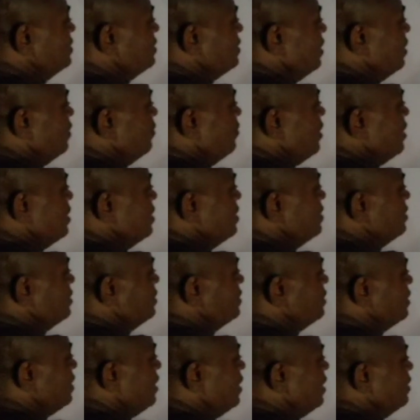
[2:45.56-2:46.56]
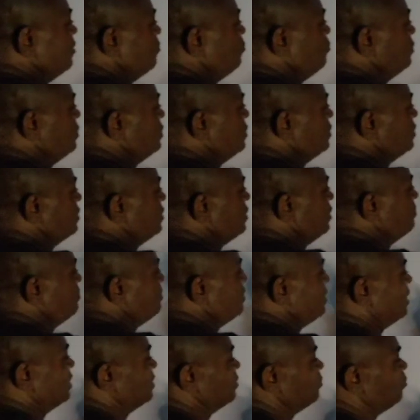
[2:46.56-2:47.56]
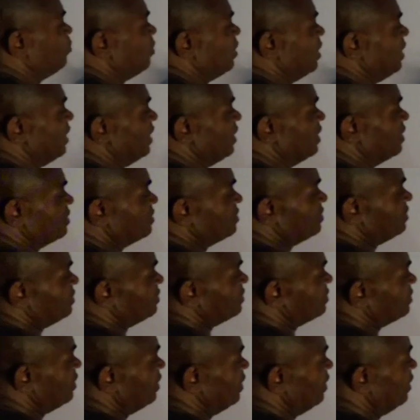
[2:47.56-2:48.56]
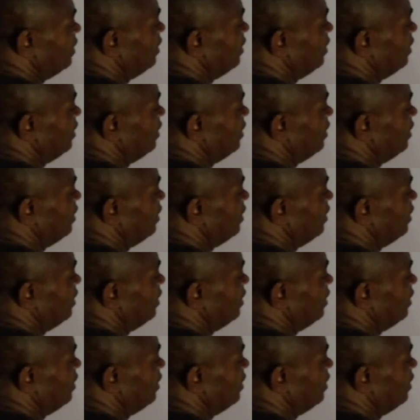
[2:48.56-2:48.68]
is around this side, which is the same thing as the y-axis.